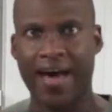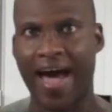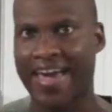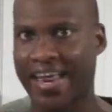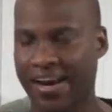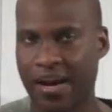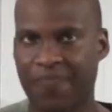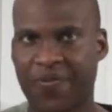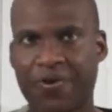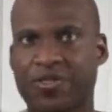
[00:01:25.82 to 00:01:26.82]
I heated it
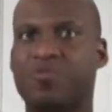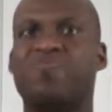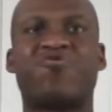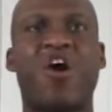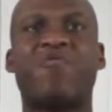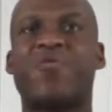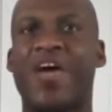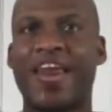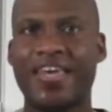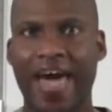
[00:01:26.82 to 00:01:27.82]
up first to drive
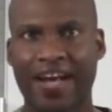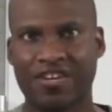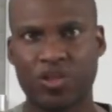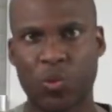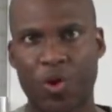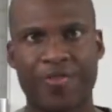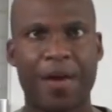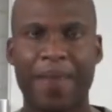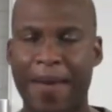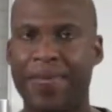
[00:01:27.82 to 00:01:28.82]
off any excess water
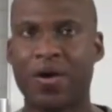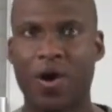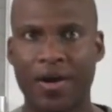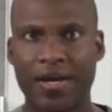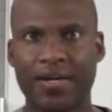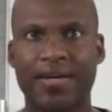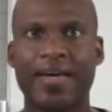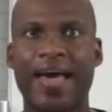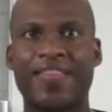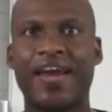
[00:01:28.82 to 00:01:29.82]
that might be on it,
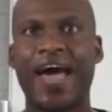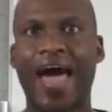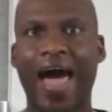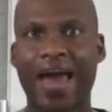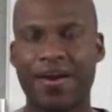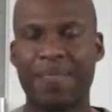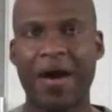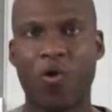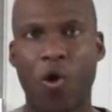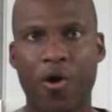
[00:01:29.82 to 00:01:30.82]
and then I added
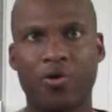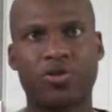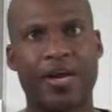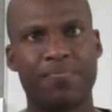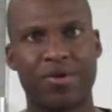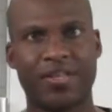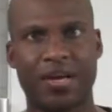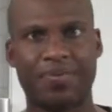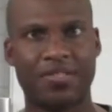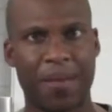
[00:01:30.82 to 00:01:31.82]
my oil so I could bring
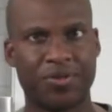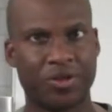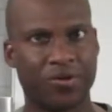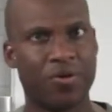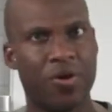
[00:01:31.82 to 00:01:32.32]
that up to temperature.